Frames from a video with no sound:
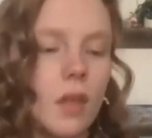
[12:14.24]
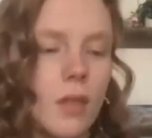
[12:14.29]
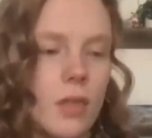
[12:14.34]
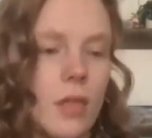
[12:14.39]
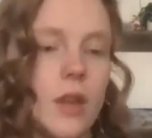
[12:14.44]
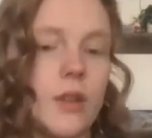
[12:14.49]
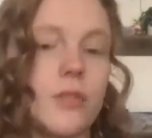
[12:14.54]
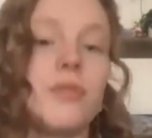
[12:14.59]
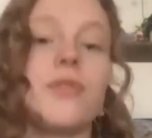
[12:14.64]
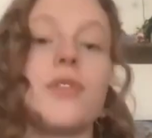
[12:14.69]

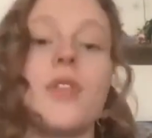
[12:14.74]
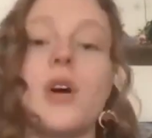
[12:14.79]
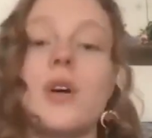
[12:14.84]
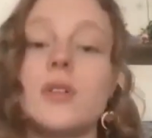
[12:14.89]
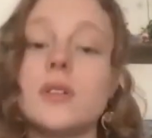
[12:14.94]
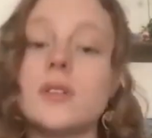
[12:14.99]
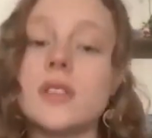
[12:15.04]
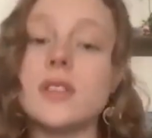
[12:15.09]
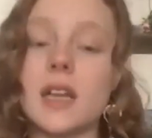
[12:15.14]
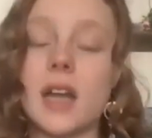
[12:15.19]
there
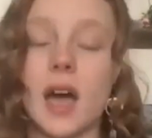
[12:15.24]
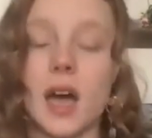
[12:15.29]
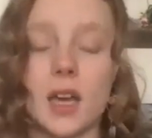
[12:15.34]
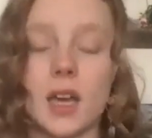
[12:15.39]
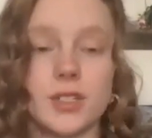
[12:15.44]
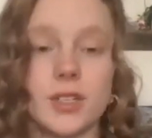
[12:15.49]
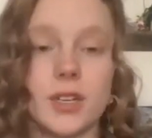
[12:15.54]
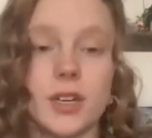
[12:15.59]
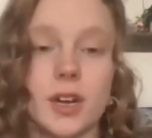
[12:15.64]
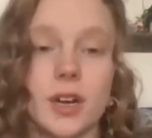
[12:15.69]
flows an
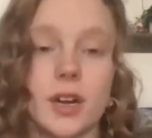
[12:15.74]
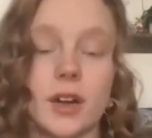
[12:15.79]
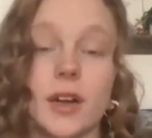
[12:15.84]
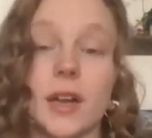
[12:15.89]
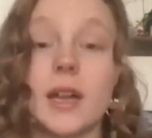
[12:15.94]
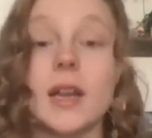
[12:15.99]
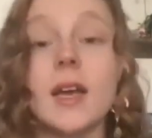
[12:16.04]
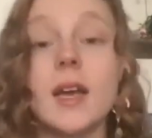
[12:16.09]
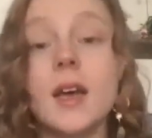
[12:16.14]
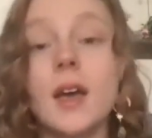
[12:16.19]

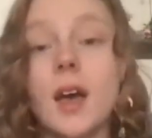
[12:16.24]
undercurrent